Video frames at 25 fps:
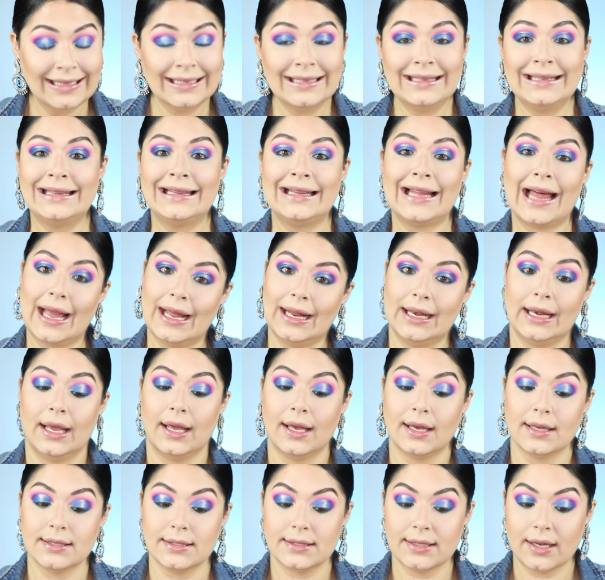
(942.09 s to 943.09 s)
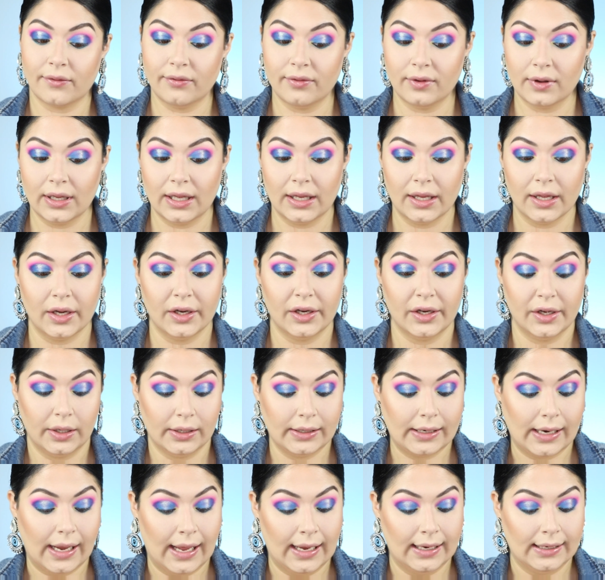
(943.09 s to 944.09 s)
lining is definitely a
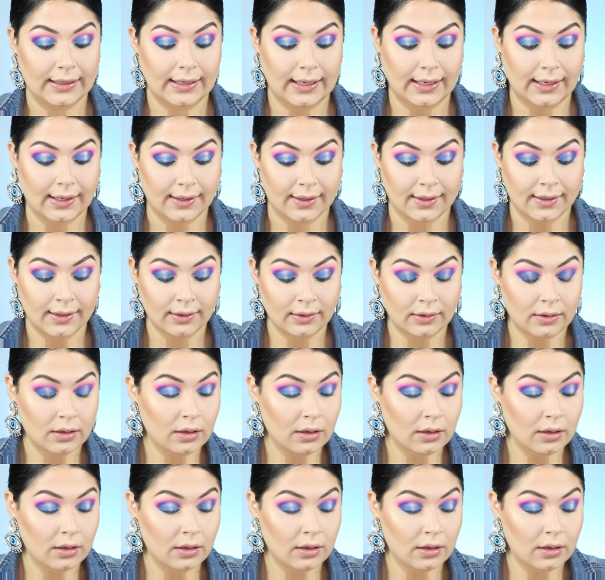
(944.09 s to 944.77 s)
good idea